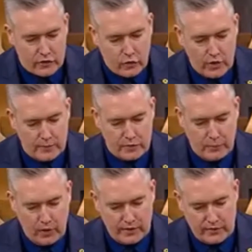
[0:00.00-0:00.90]
autonomous
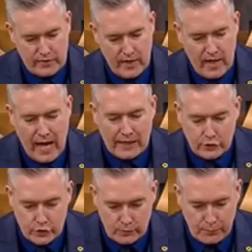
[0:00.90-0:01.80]
bodies
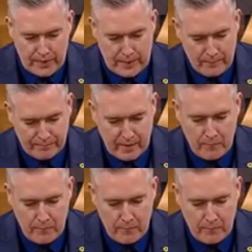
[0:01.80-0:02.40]
and should be,